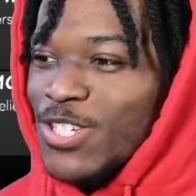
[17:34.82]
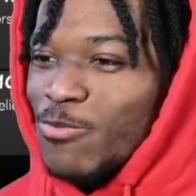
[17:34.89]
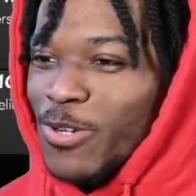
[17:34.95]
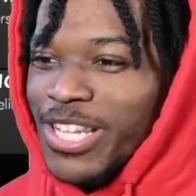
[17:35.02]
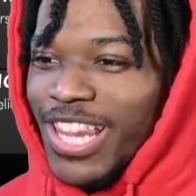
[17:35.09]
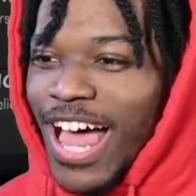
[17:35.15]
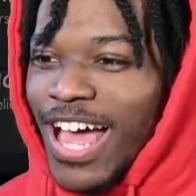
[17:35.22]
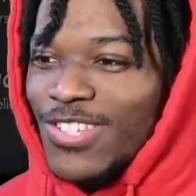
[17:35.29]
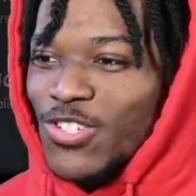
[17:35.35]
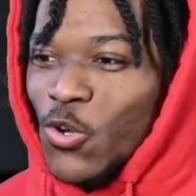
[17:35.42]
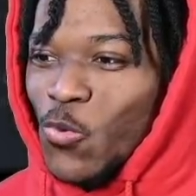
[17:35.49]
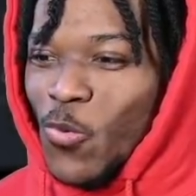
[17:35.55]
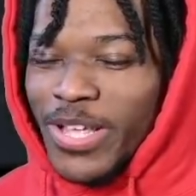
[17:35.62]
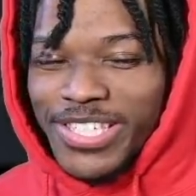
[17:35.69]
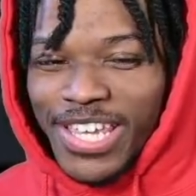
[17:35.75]
where Lonzo
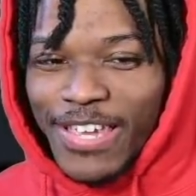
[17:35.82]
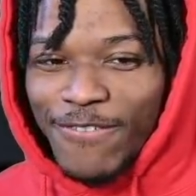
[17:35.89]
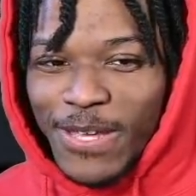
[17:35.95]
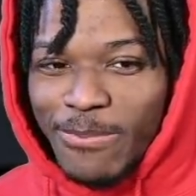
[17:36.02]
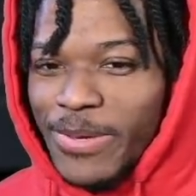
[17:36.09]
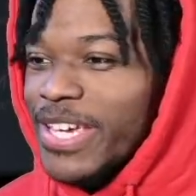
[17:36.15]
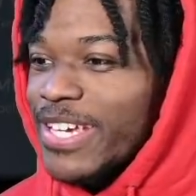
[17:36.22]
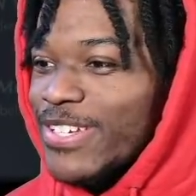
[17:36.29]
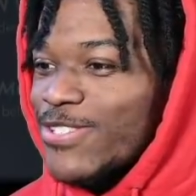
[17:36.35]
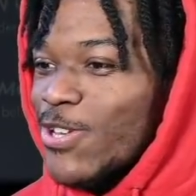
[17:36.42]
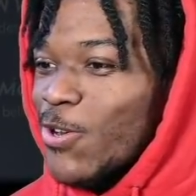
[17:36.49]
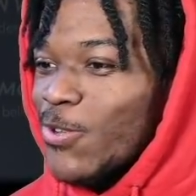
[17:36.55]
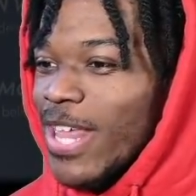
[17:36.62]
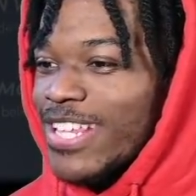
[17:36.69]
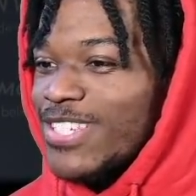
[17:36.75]
wins MVP.
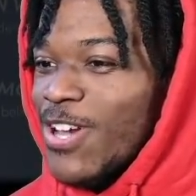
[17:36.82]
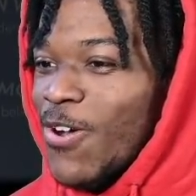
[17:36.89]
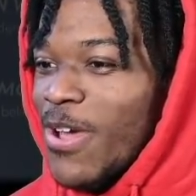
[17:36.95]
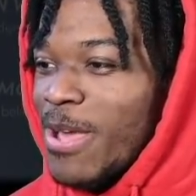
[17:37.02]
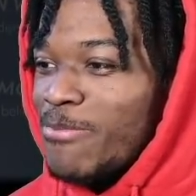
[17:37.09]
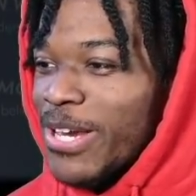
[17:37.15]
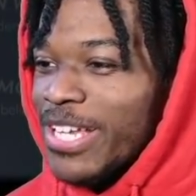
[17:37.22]
So let's go ahead and bring